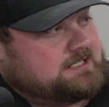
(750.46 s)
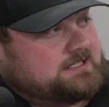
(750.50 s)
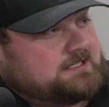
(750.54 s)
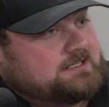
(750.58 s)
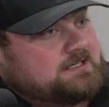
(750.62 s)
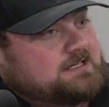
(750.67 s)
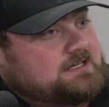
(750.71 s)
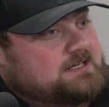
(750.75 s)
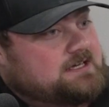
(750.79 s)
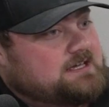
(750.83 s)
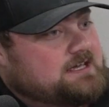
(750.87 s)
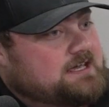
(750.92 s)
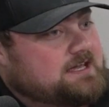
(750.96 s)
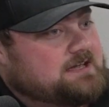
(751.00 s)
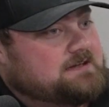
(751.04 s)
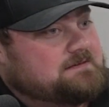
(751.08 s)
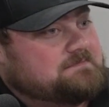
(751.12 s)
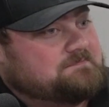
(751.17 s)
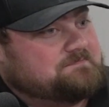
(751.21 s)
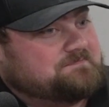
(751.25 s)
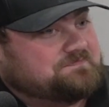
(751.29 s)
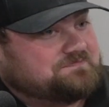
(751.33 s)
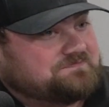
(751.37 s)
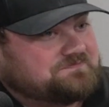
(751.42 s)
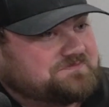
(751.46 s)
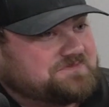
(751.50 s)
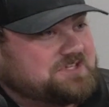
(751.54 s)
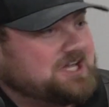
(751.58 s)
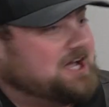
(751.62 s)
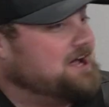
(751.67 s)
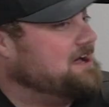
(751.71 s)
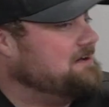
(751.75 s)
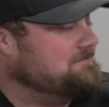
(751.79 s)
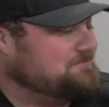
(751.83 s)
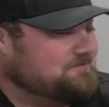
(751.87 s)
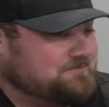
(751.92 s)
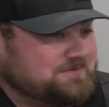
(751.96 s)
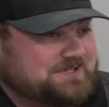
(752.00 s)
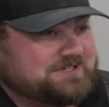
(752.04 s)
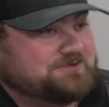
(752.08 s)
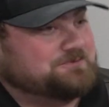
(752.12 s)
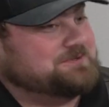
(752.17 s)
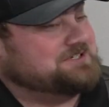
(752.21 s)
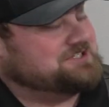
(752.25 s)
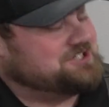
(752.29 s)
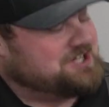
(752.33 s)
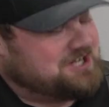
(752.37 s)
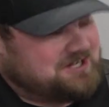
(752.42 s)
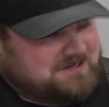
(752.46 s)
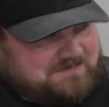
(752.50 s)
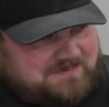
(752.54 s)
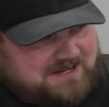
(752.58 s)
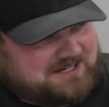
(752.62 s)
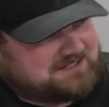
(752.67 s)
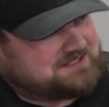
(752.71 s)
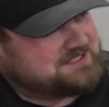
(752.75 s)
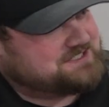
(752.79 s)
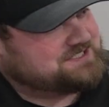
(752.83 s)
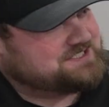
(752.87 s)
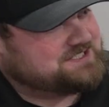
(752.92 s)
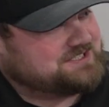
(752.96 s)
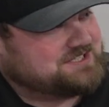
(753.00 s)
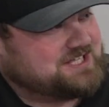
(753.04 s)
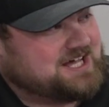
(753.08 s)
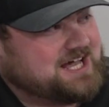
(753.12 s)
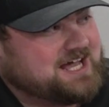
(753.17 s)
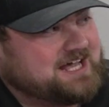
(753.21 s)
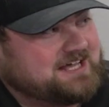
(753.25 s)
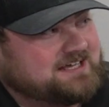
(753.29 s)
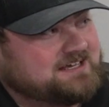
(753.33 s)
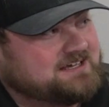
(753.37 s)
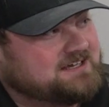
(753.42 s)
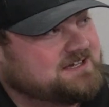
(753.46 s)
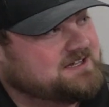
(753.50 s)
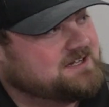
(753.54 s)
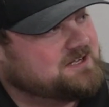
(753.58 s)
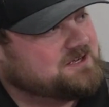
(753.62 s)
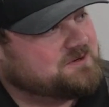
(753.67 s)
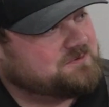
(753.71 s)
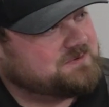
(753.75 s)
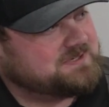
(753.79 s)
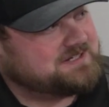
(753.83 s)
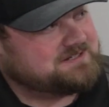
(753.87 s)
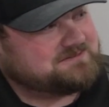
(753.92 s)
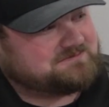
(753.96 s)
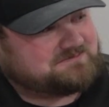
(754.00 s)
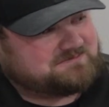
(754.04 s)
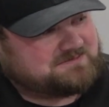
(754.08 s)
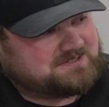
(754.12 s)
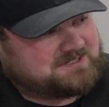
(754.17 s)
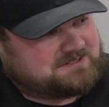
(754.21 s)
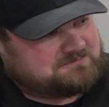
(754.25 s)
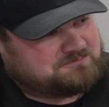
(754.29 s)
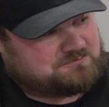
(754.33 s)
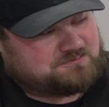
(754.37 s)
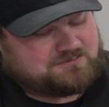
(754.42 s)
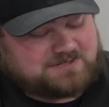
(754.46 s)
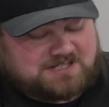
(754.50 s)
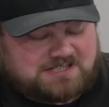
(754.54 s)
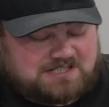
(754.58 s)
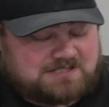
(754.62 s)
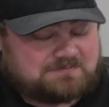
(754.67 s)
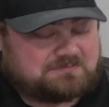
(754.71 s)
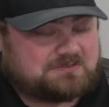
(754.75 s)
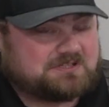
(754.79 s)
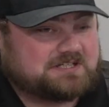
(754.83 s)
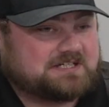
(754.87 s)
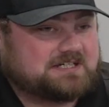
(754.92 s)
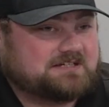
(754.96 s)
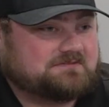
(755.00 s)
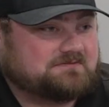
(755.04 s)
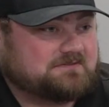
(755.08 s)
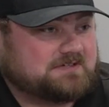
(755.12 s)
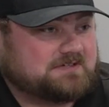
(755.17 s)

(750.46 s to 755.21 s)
it. And Tom, we talk about this a lot. We really believe,